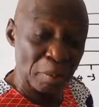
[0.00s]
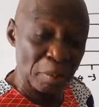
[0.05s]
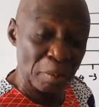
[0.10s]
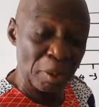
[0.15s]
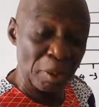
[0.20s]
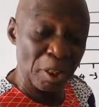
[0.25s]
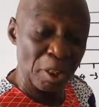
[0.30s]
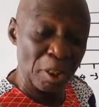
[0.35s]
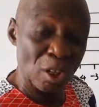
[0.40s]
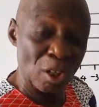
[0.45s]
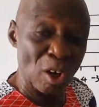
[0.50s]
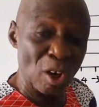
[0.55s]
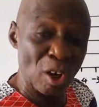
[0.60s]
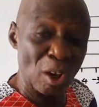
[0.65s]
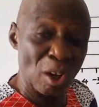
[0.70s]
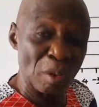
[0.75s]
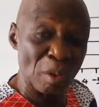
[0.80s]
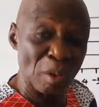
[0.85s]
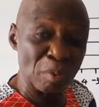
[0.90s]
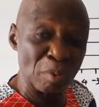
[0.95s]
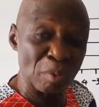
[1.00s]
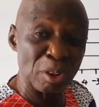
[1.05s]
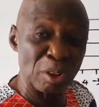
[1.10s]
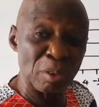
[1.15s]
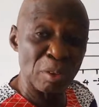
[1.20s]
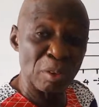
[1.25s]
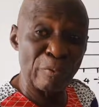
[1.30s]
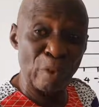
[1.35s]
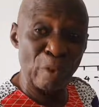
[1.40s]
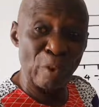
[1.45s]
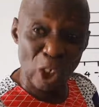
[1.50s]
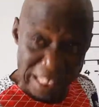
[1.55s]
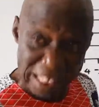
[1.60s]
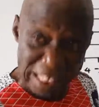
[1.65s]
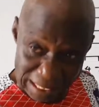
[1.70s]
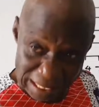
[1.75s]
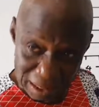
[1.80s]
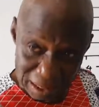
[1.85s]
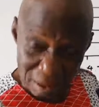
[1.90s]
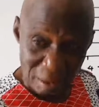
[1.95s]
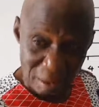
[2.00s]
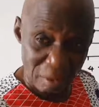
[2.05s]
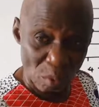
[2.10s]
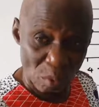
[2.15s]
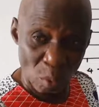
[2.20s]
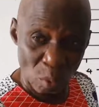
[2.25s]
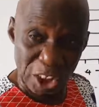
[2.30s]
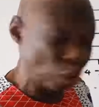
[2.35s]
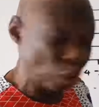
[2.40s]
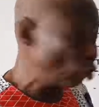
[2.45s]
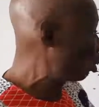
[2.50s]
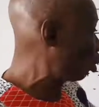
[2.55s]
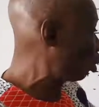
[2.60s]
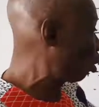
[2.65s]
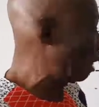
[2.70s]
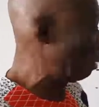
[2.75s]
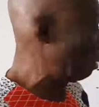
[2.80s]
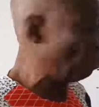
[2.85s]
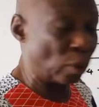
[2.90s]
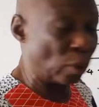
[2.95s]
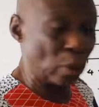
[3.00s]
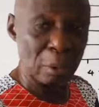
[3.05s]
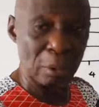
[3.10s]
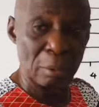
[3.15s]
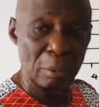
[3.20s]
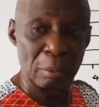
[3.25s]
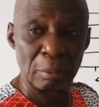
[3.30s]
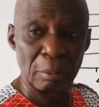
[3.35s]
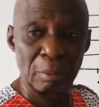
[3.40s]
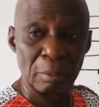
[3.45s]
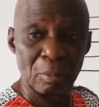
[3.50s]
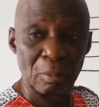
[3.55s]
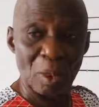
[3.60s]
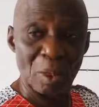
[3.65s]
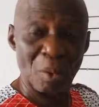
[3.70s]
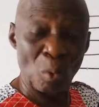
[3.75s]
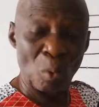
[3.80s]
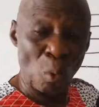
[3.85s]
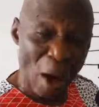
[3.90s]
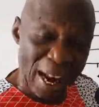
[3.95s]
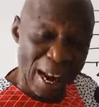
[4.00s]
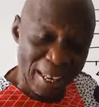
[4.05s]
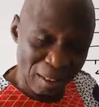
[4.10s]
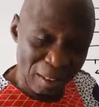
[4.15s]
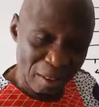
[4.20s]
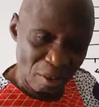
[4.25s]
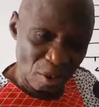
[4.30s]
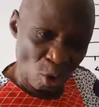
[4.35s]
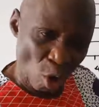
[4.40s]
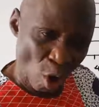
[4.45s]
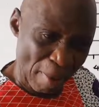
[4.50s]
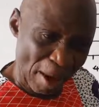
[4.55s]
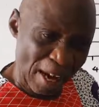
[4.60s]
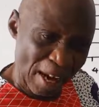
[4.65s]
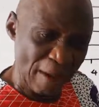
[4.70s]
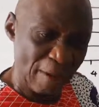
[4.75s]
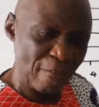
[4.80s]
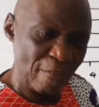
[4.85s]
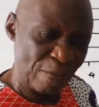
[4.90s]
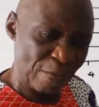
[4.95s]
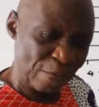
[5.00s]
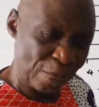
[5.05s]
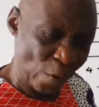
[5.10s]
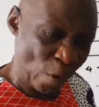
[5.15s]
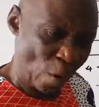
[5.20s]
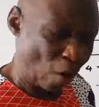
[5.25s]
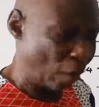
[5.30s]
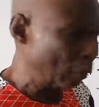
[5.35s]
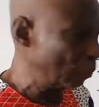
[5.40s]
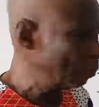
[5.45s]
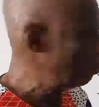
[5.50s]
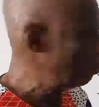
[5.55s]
it becomes 14, which is not on the board. 1, 4.